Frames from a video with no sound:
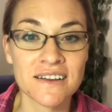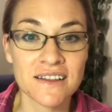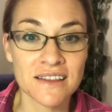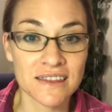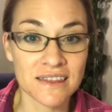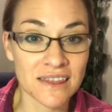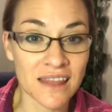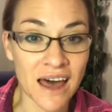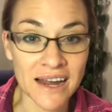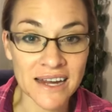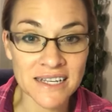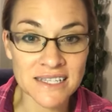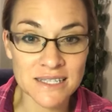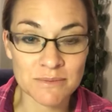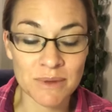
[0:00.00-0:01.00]

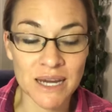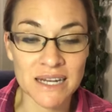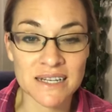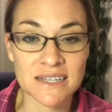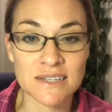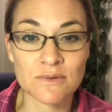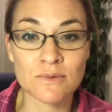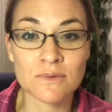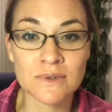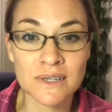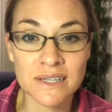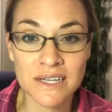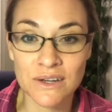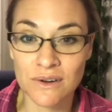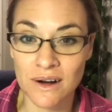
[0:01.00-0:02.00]
Lion's mane is
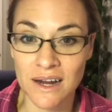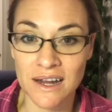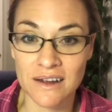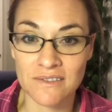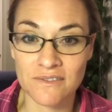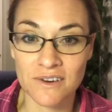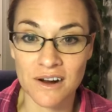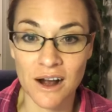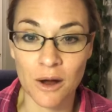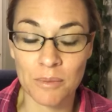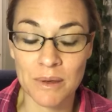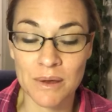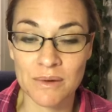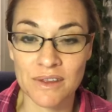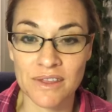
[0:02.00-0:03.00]
really great for
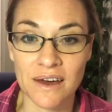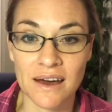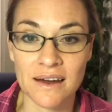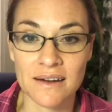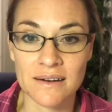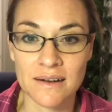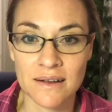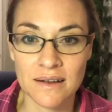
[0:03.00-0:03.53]
helping with that.